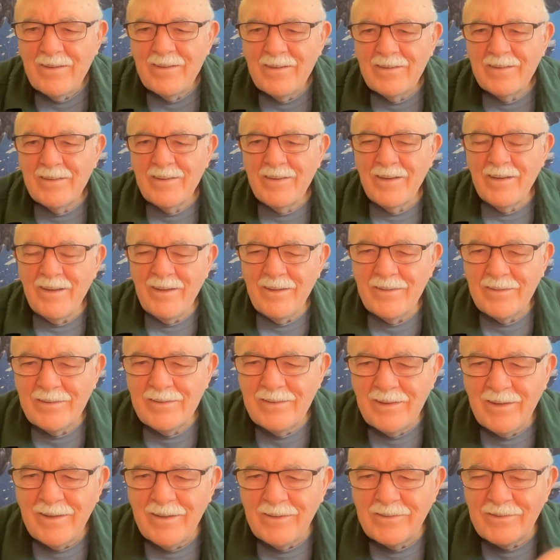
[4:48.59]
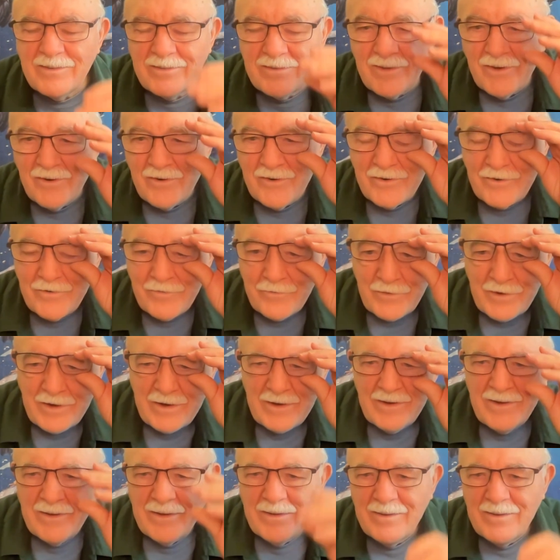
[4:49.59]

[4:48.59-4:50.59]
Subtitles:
golly, days is hard to read.